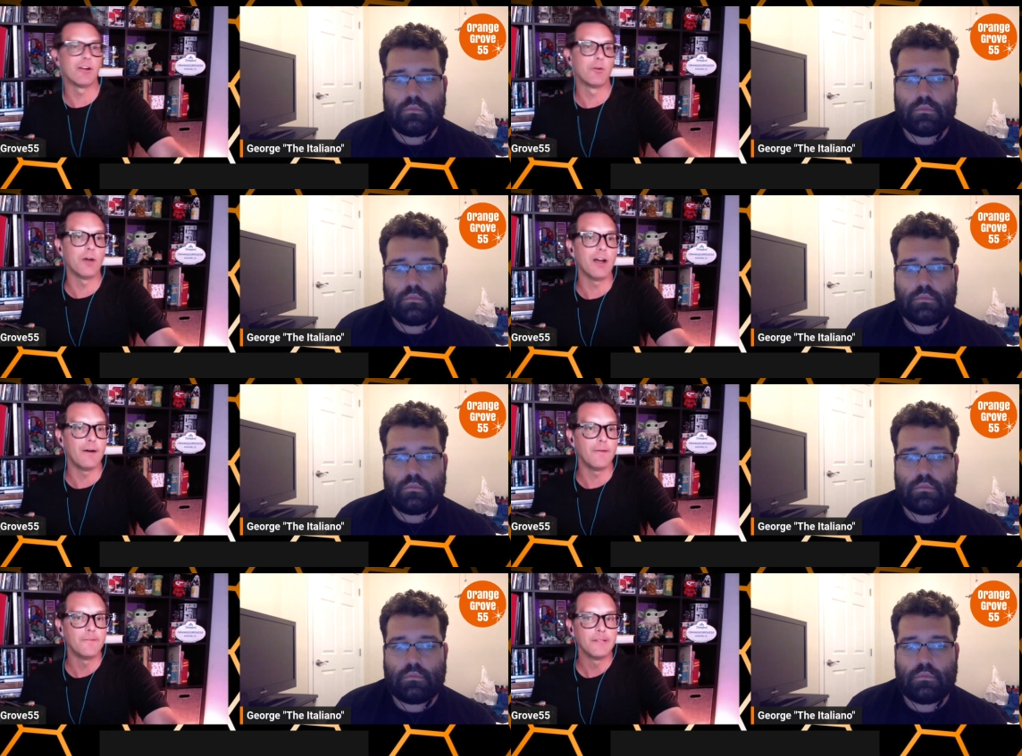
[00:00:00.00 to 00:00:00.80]

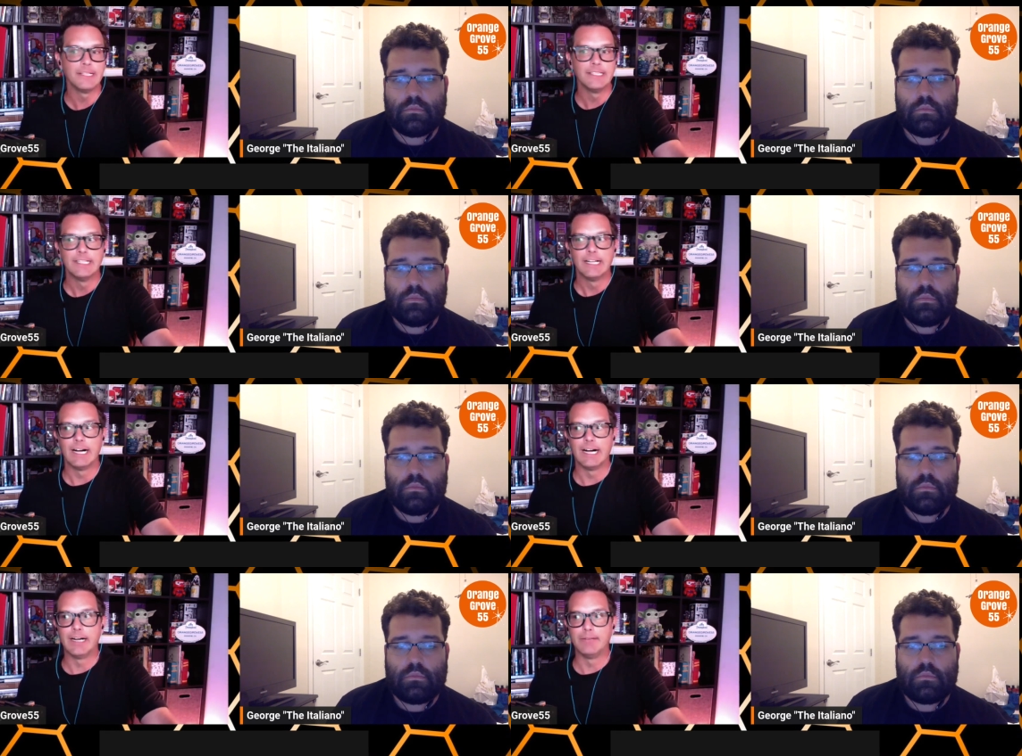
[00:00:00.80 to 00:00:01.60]
Speaker 1: well.
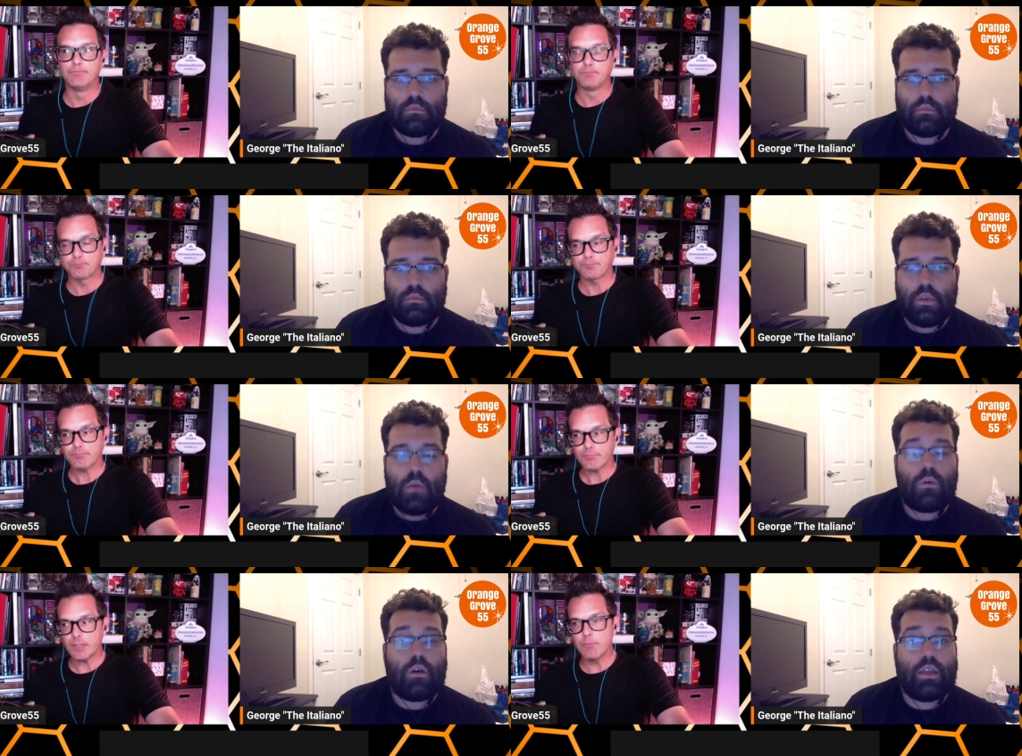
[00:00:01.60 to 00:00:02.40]
Speaker 2: Um,
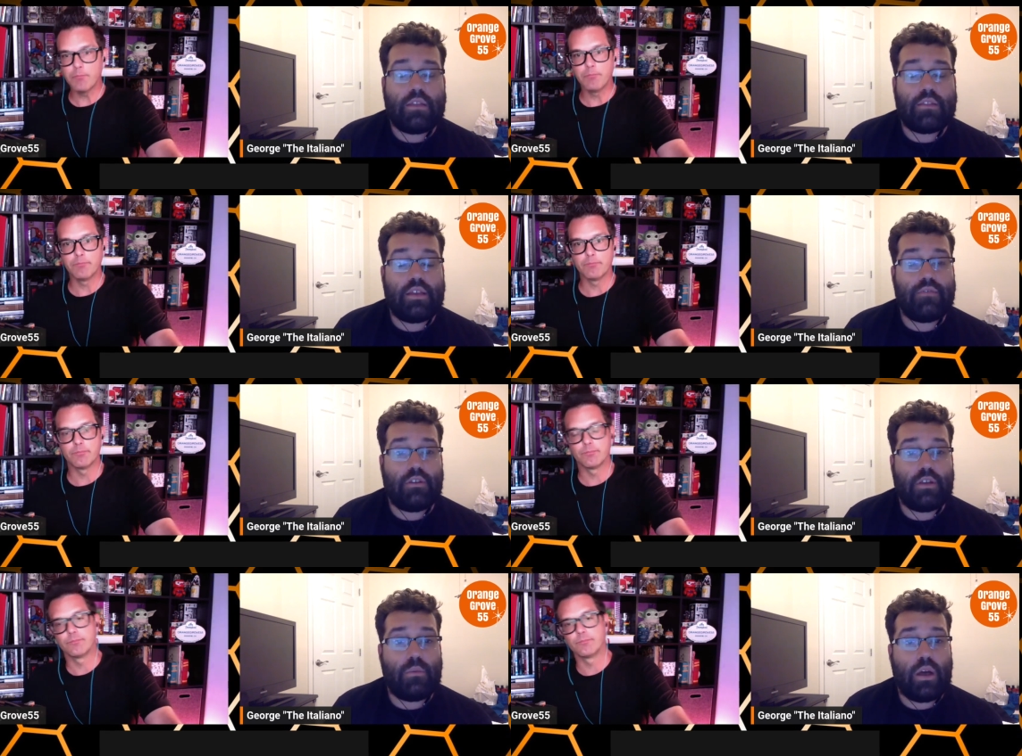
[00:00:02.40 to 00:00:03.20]
well, and he did
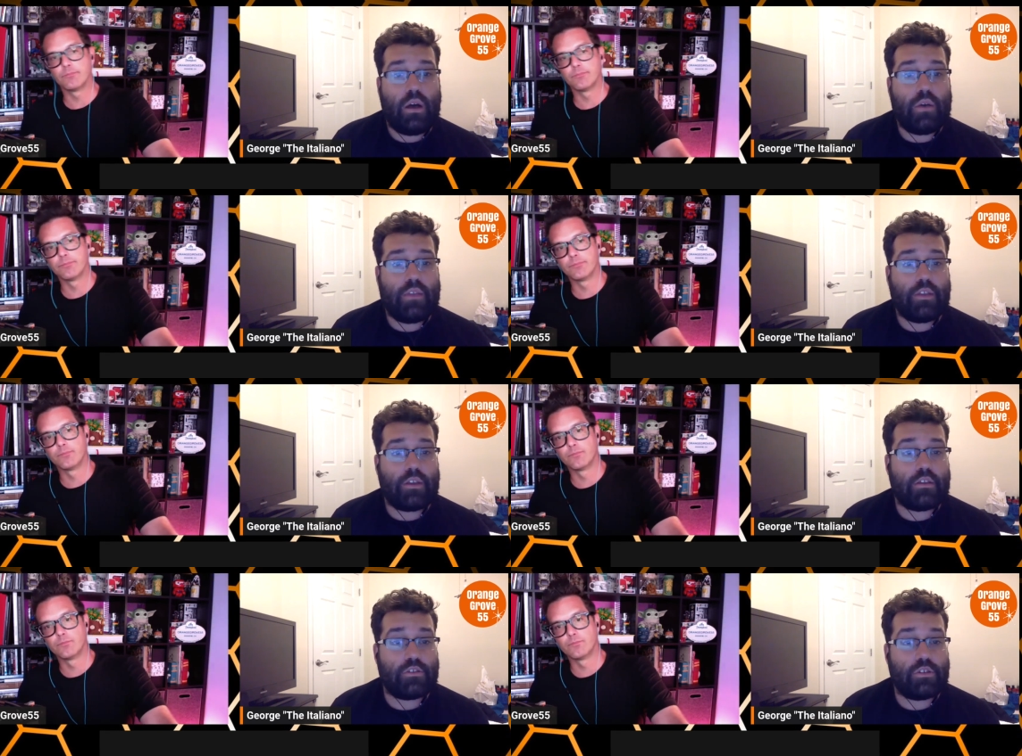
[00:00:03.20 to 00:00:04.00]
very well in the
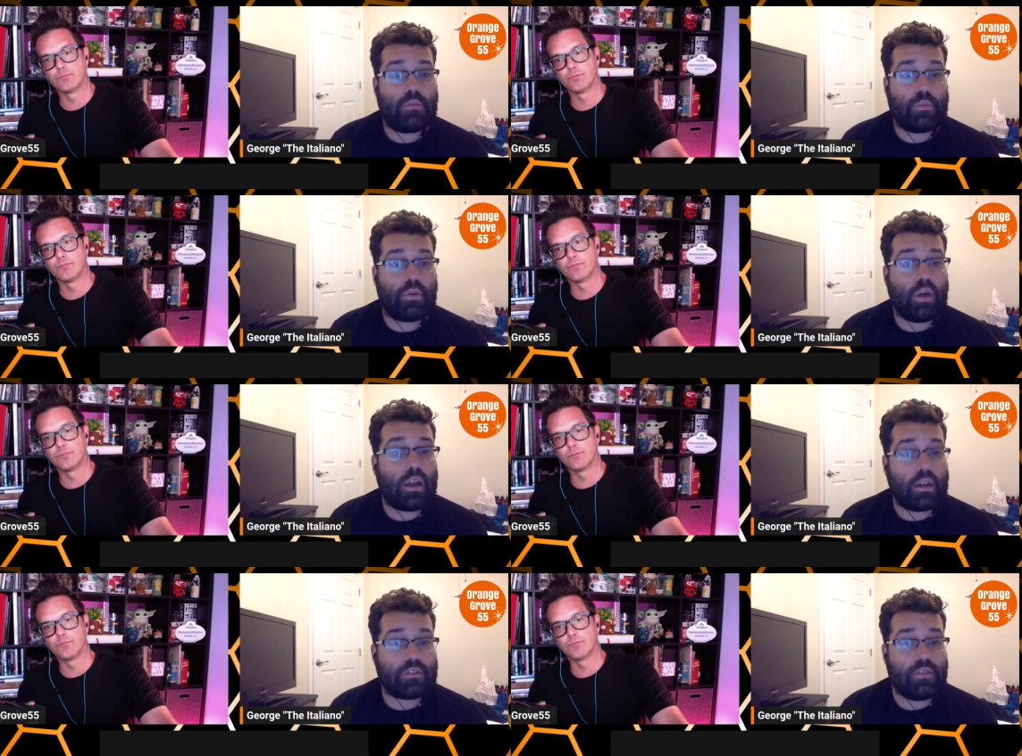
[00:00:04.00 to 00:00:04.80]
consumer
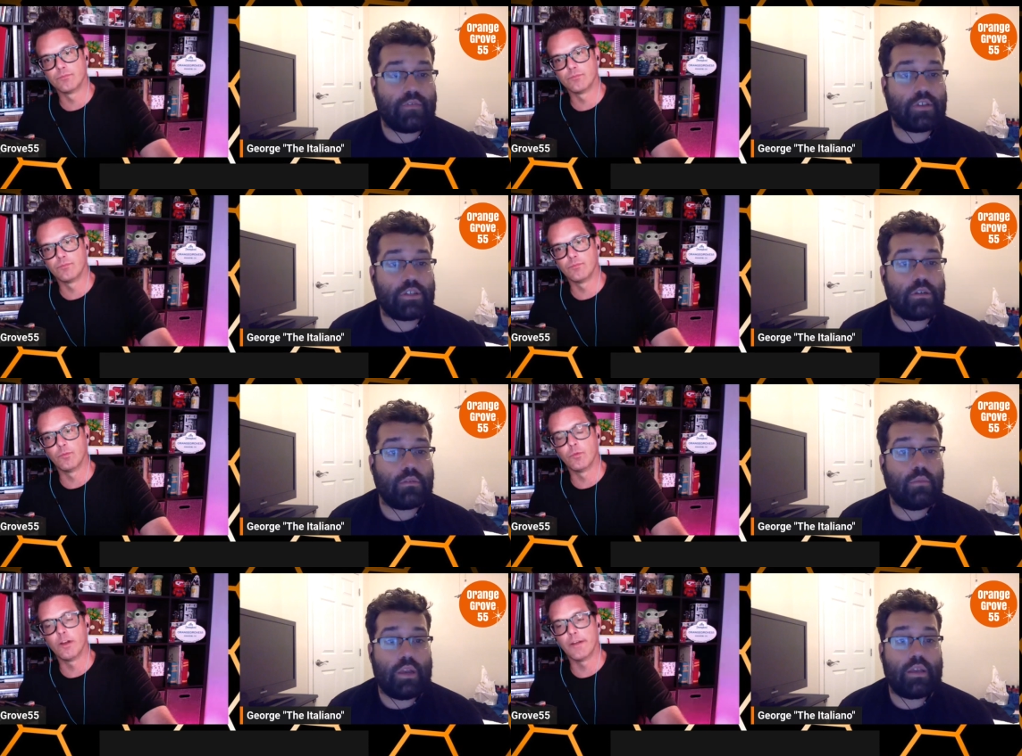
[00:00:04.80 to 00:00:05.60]
products division
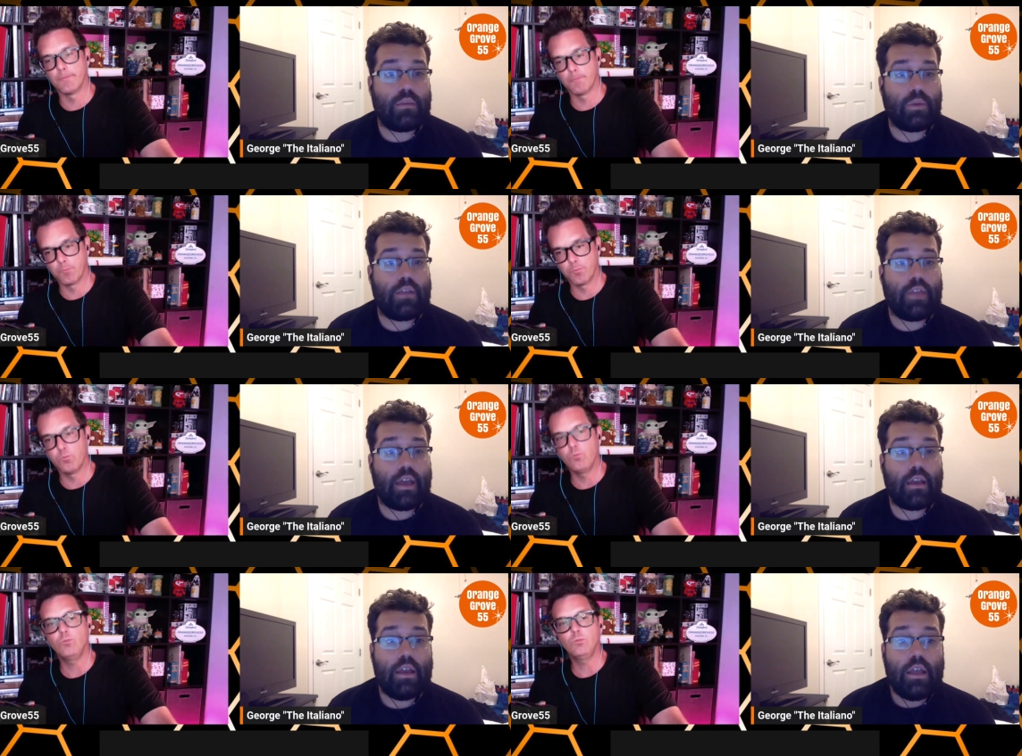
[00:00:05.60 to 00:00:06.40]
when right. he ran
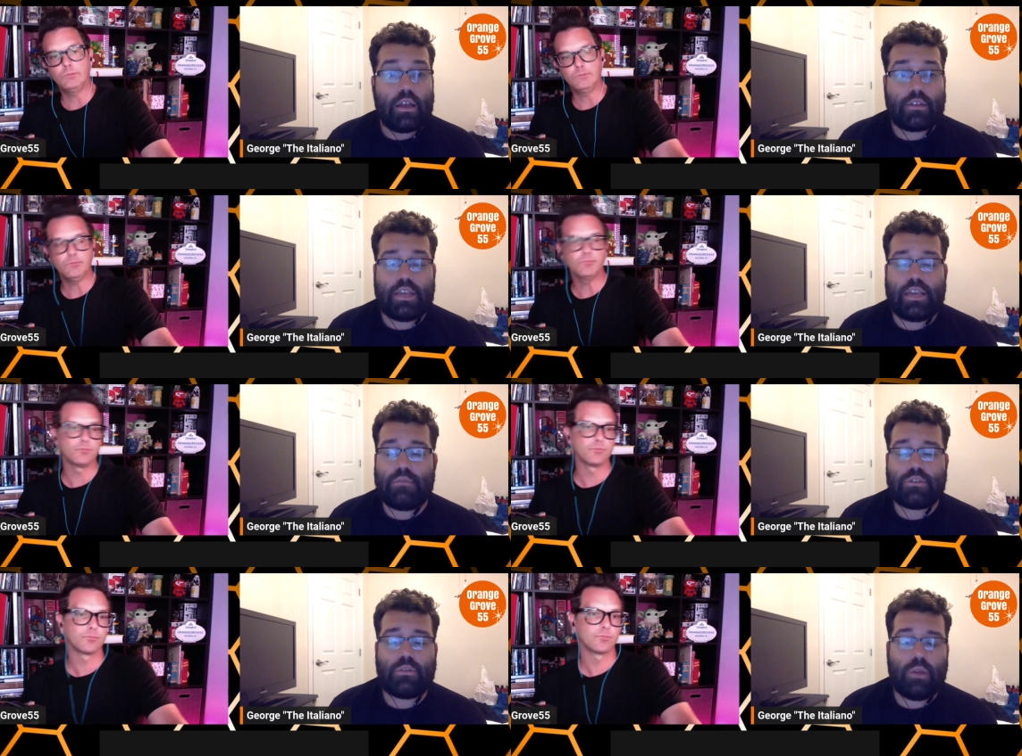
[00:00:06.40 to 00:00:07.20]
that because he
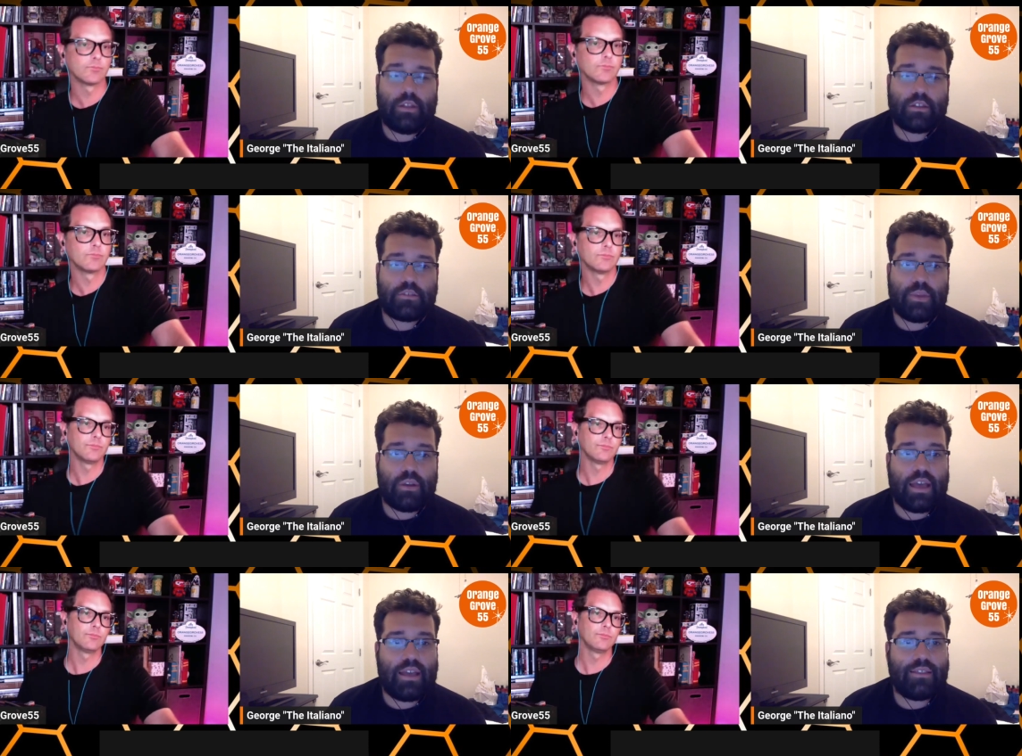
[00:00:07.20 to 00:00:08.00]
was the one that
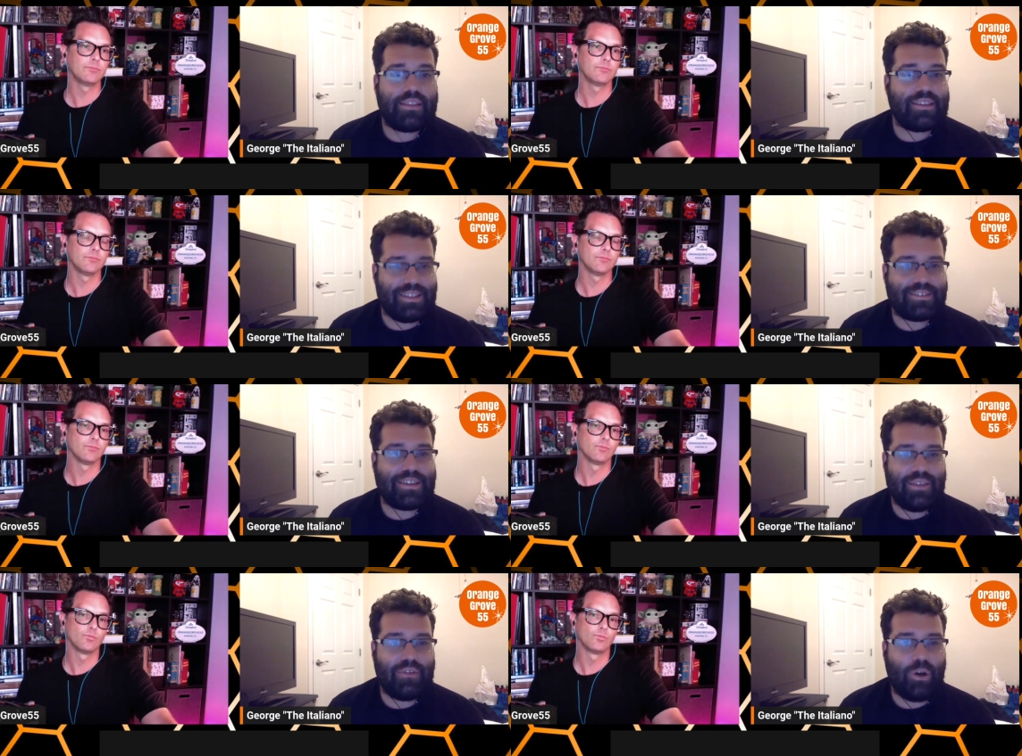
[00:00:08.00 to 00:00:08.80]
spearheaded the
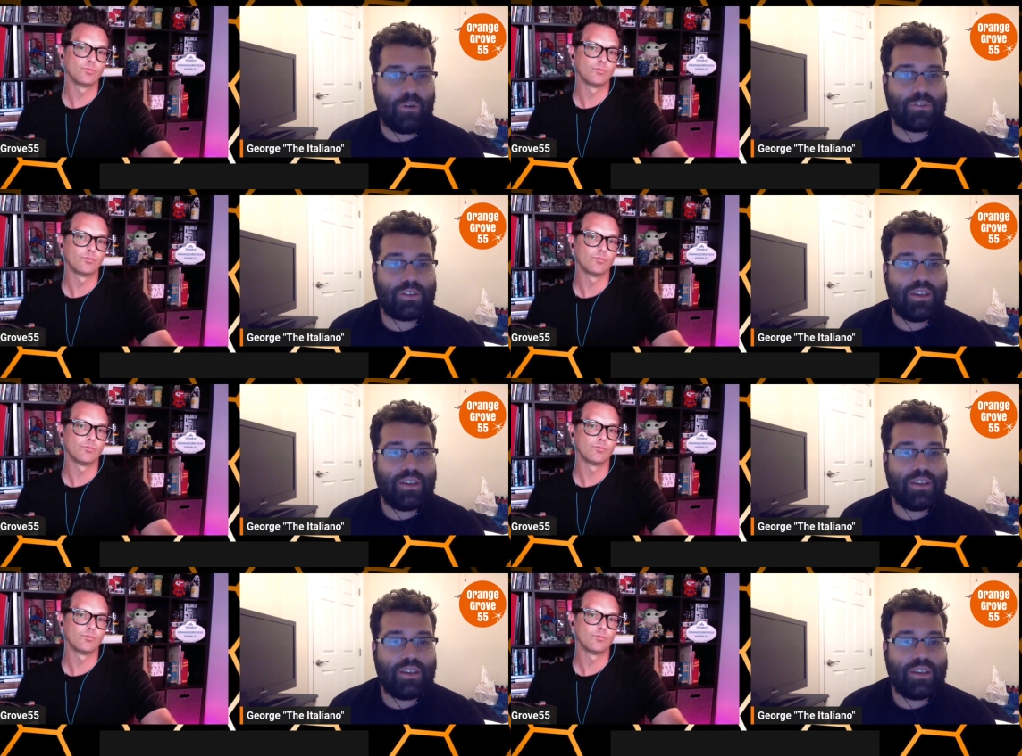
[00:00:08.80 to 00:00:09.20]
Disney Vault